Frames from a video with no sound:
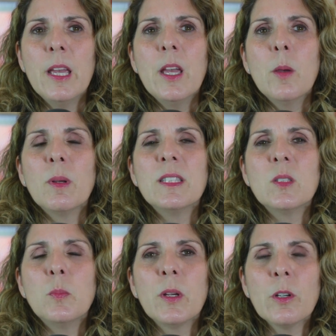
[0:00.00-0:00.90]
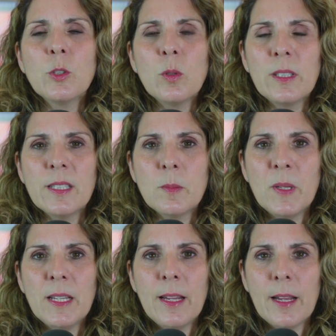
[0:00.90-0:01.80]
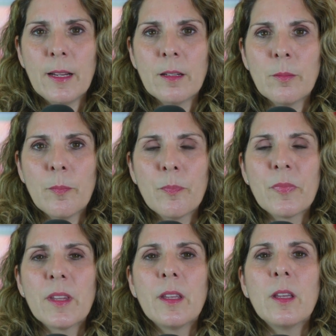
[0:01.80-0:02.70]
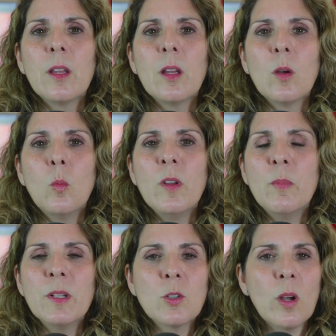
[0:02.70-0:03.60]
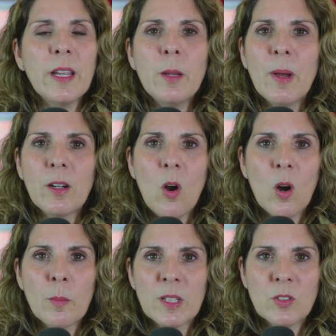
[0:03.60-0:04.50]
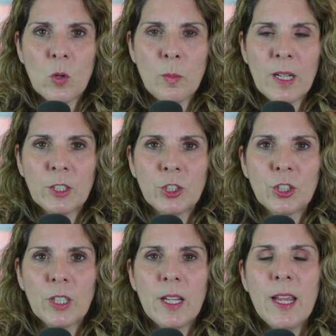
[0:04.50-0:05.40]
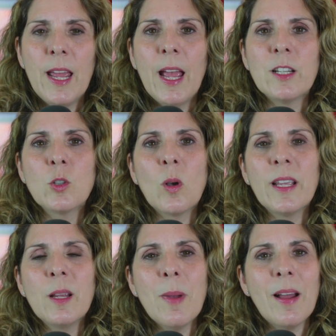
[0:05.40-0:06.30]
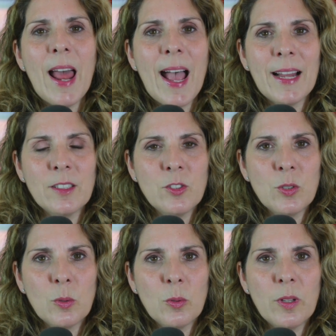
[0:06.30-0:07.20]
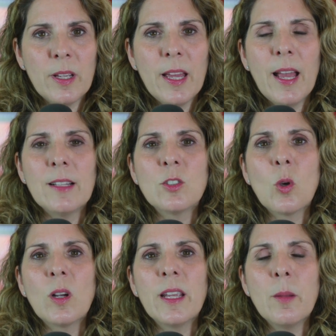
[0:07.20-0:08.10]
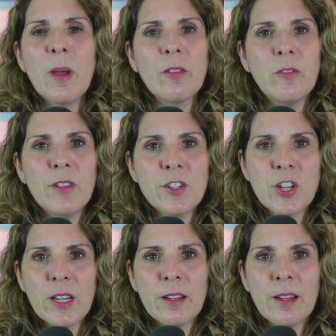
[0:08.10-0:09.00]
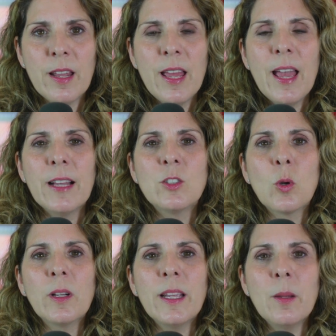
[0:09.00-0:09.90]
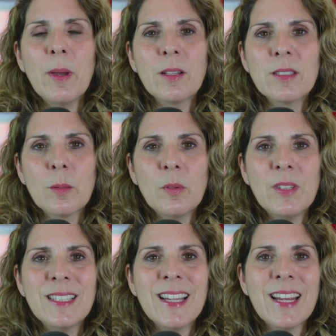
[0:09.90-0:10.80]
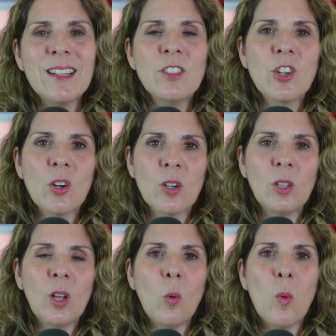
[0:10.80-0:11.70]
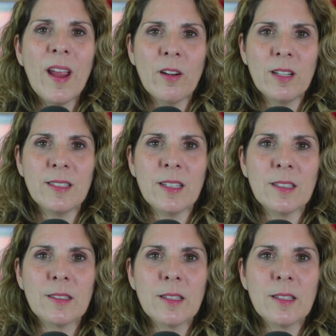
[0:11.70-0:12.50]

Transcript: But spiritually speaking, we've been talking about karma so much and talking about attitude and talking about vision and talking about some of these internal awarenesses,